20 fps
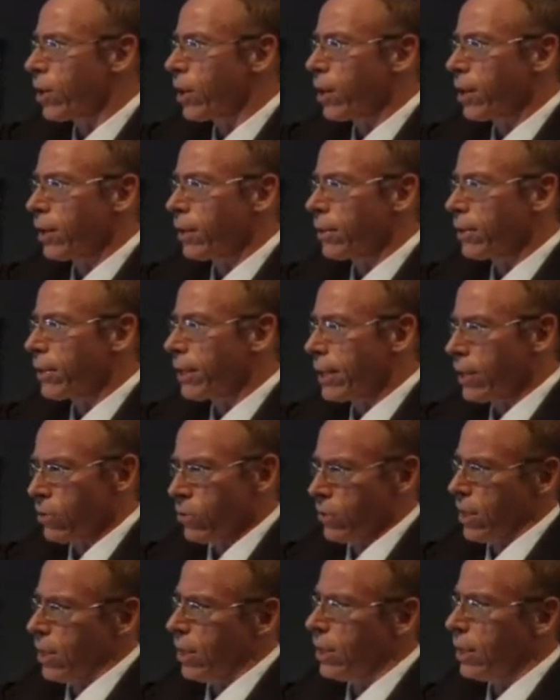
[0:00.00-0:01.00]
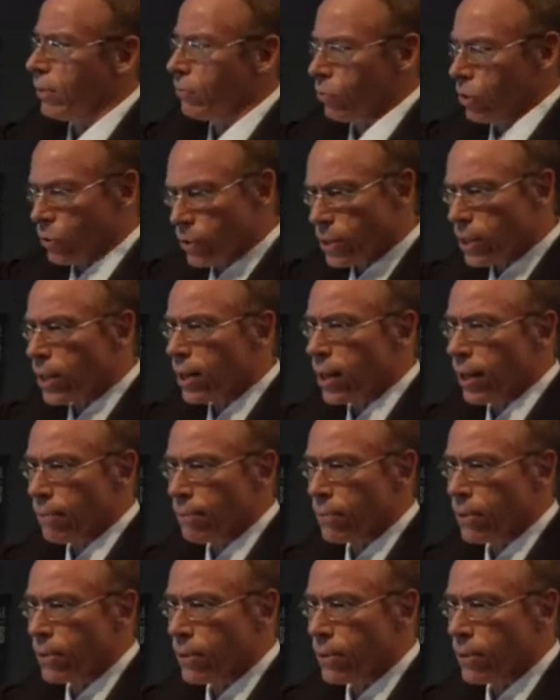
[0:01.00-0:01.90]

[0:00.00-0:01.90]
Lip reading: on the internet in real time.